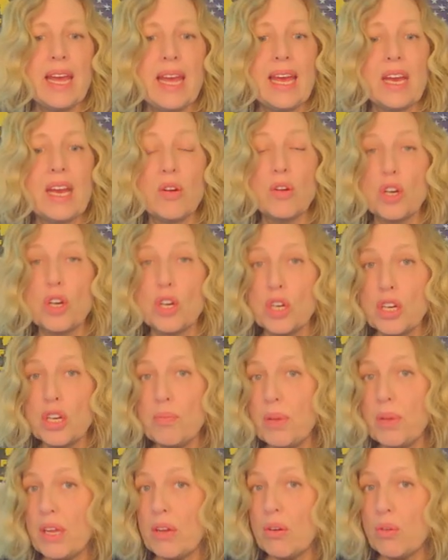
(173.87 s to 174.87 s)
It
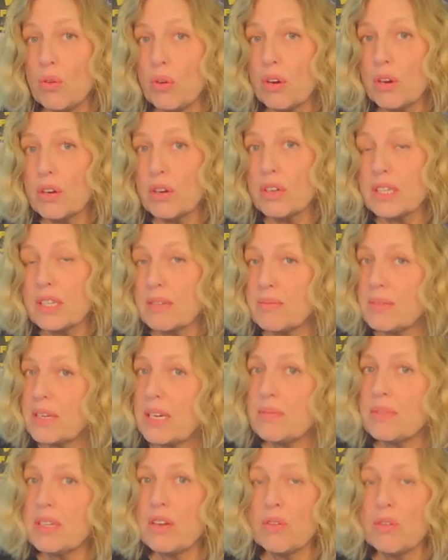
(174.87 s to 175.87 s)
could be ordered.
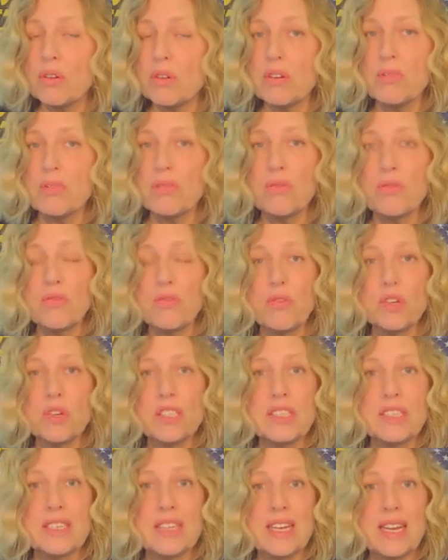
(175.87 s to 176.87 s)
Sometimes they order
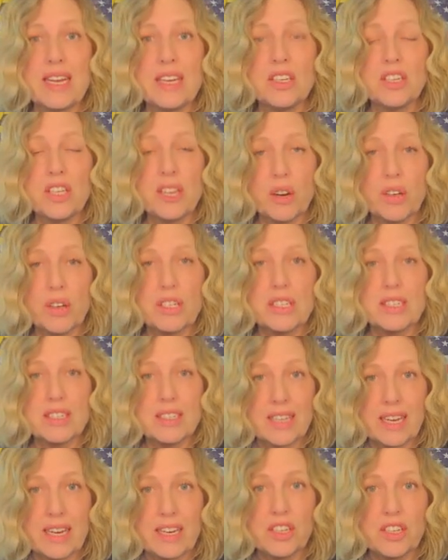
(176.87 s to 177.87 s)
for sedation. They order
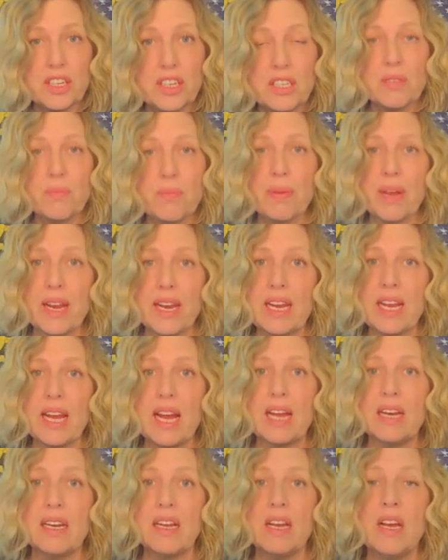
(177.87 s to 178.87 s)
sedation depending
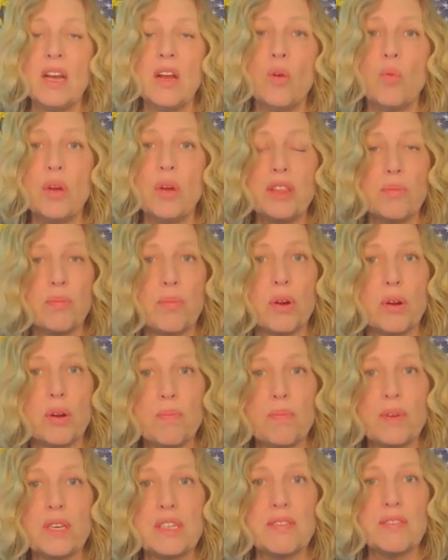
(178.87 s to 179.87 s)
on what the
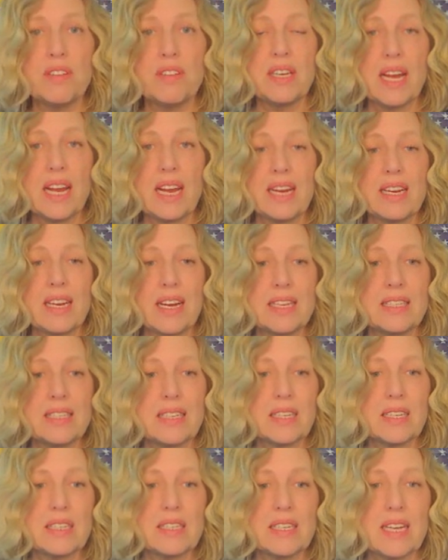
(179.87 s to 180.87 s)
purpose
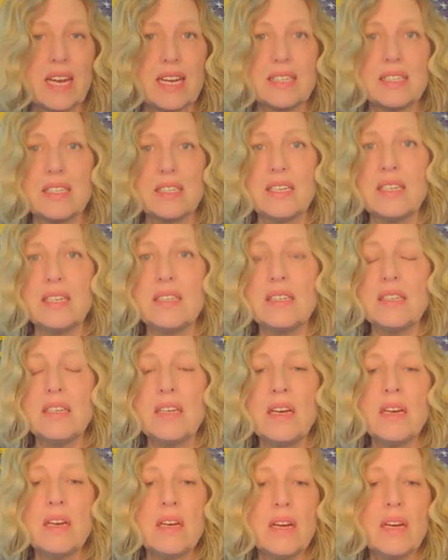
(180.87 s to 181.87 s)
diagnostic test is.
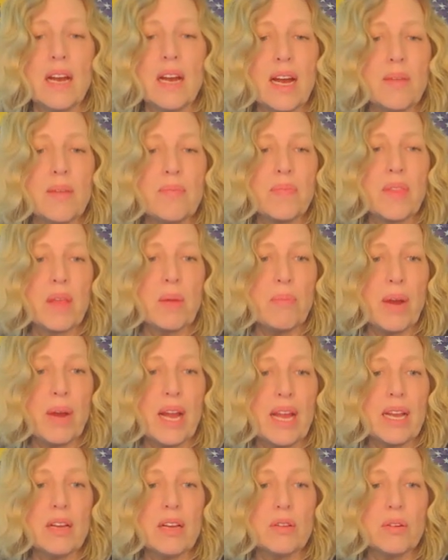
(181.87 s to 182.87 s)
Um,
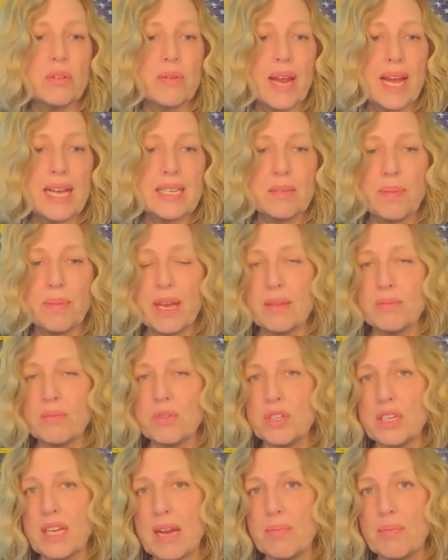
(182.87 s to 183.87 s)
but
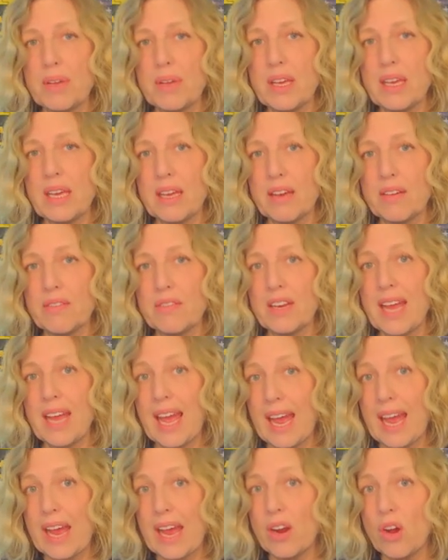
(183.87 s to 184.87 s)
lorazepam should not be given
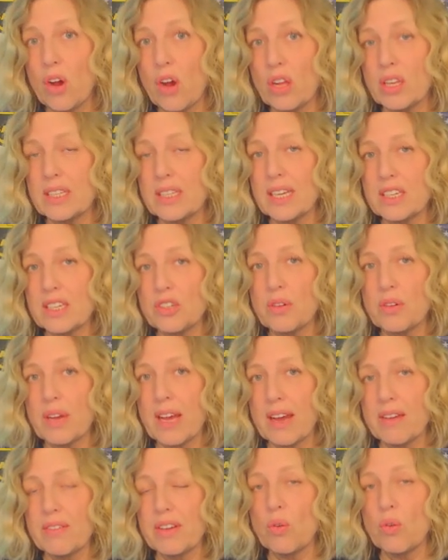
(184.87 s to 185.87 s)
at all unless you
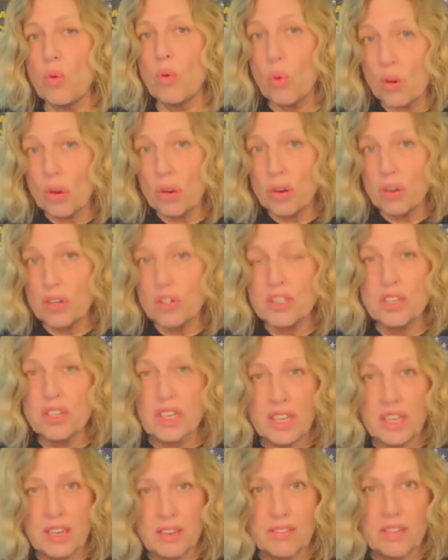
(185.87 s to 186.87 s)
have an order to
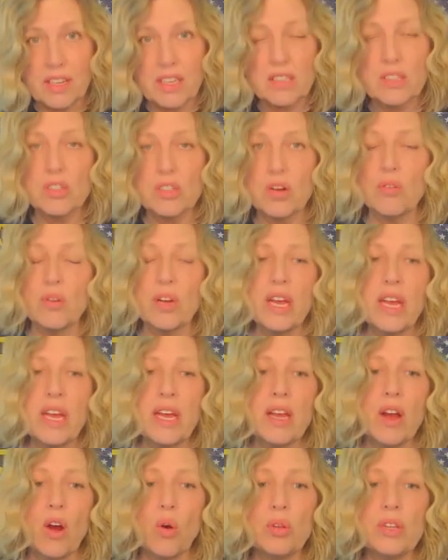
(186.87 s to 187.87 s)
give it. So
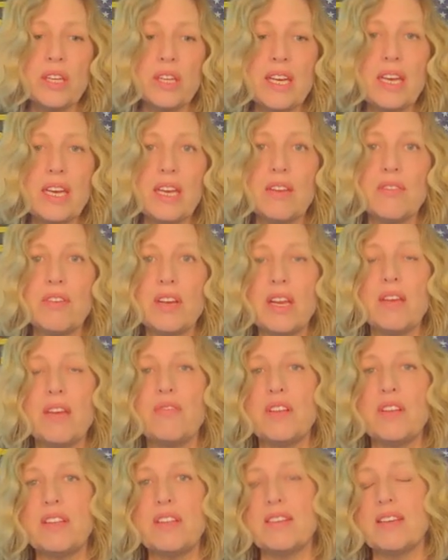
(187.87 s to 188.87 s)
only give it
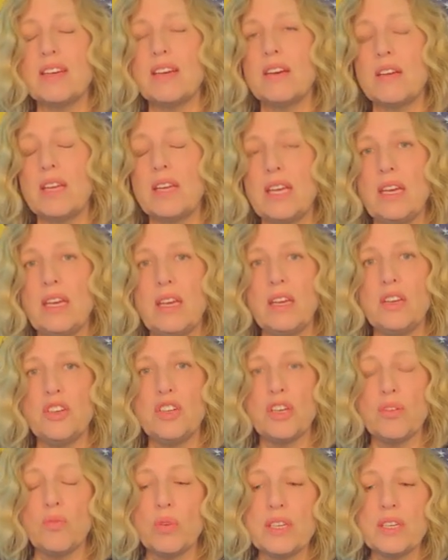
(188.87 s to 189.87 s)
if it's a
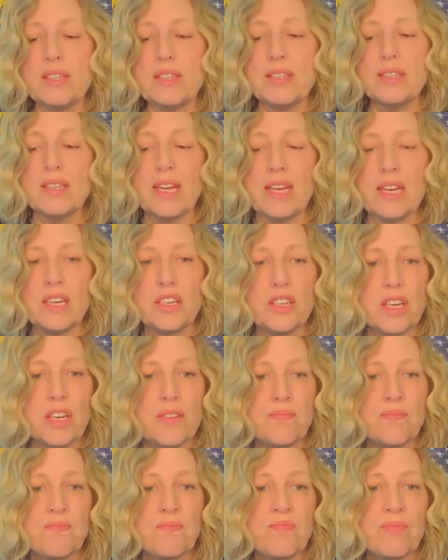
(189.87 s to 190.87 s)
EEG with
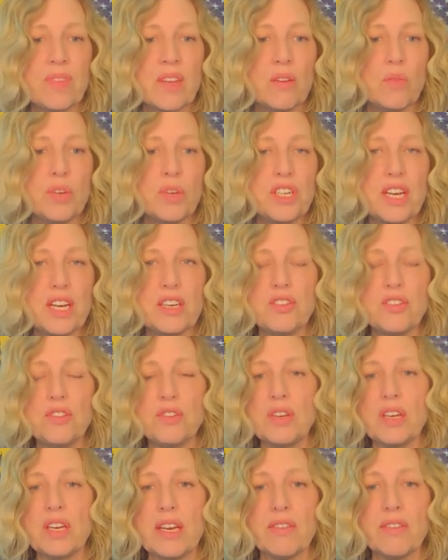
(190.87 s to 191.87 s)
sedation, in which case
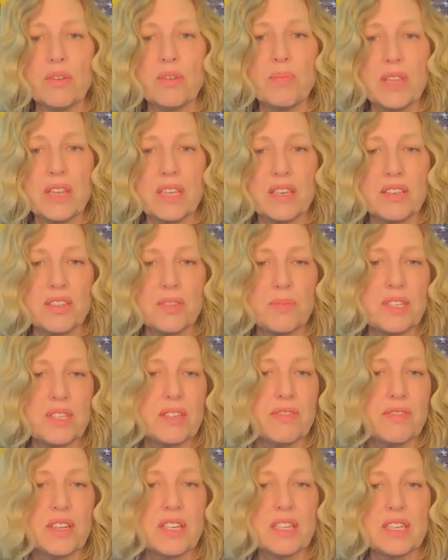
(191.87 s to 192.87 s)
you can give it. But this
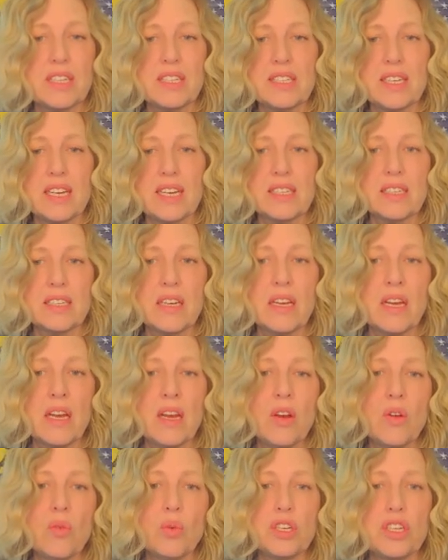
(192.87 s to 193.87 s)
specifically says
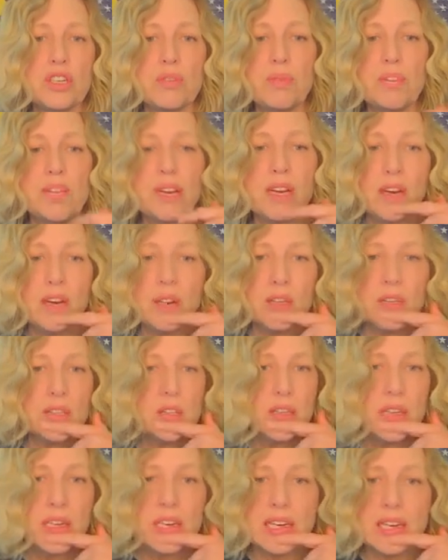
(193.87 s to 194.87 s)
what should be
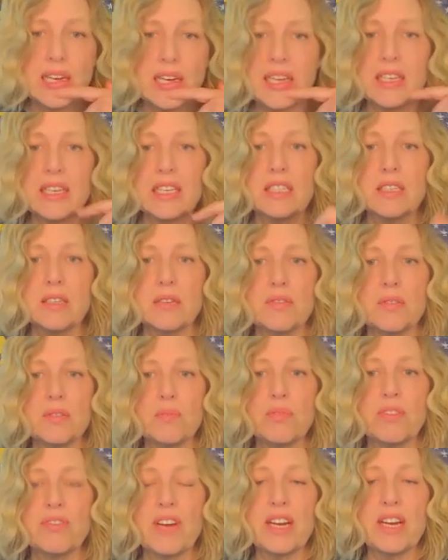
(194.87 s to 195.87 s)
held uh, unless the
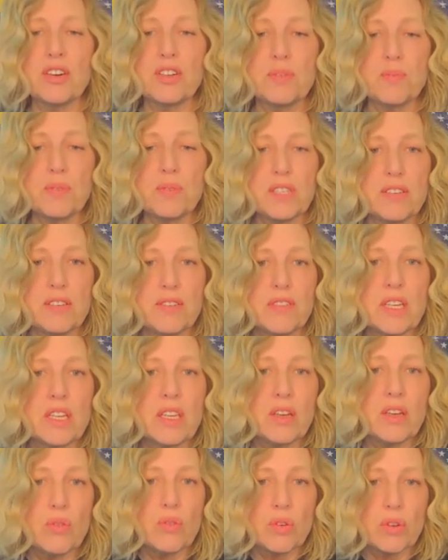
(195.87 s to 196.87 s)
provider
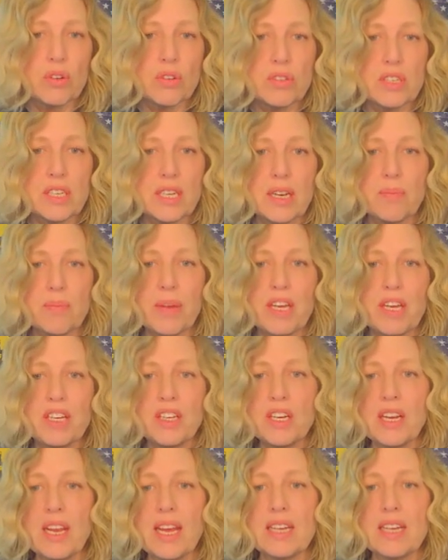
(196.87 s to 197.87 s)
specifically orders it. A
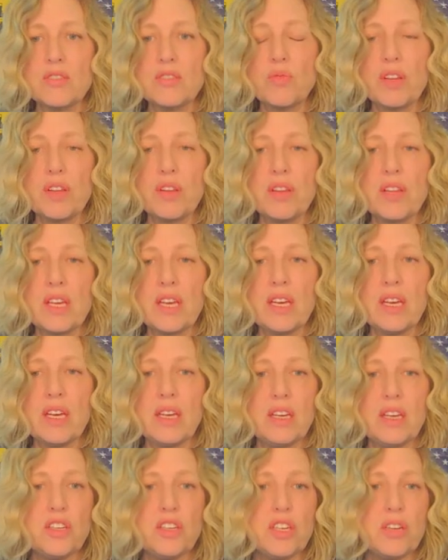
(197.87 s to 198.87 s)
patient asks whether the
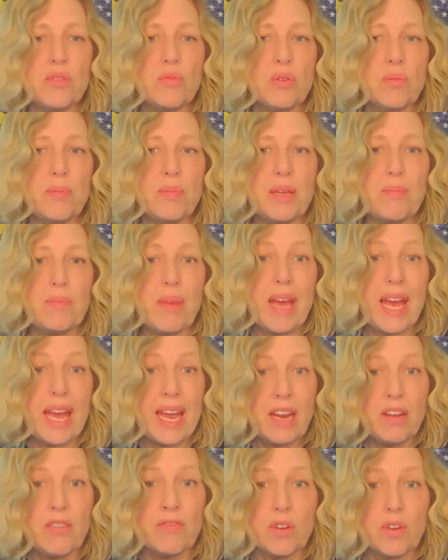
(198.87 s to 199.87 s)
EEG will be
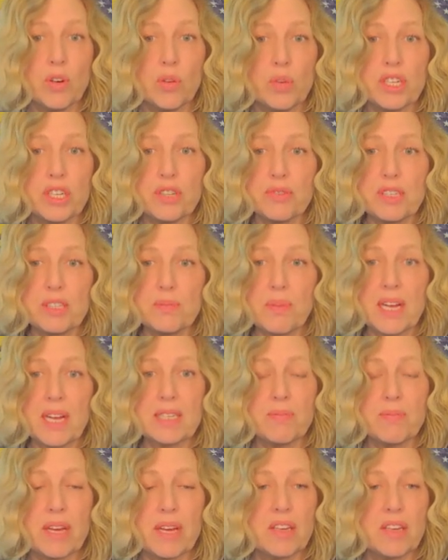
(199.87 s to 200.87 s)
painful, which
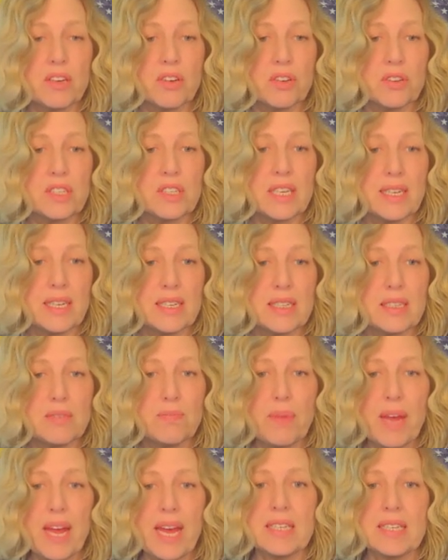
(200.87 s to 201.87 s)
response by the nurse is
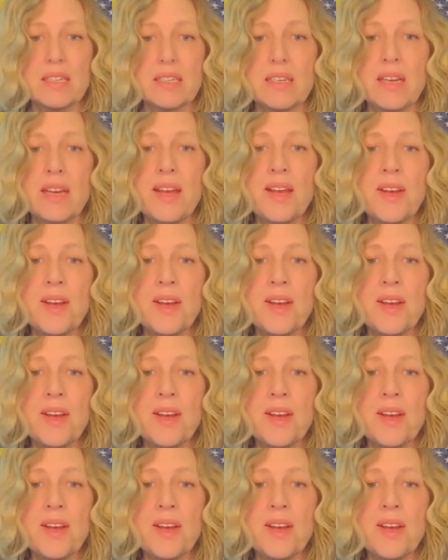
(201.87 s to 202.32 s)
best.